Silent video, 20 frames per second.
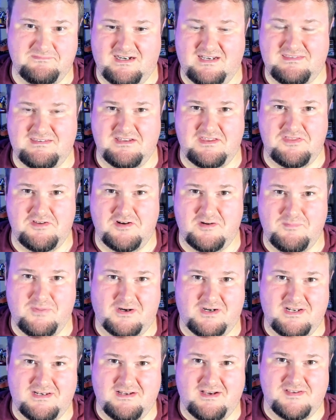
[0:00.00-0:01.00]
I think
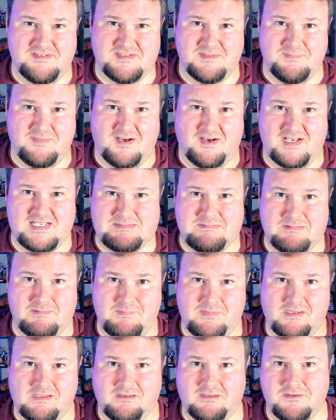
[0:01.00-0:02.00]
third-party dice could possibly
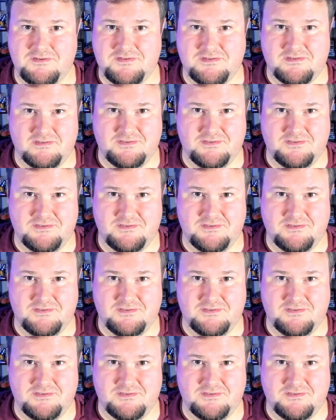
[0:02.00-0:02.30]
be closer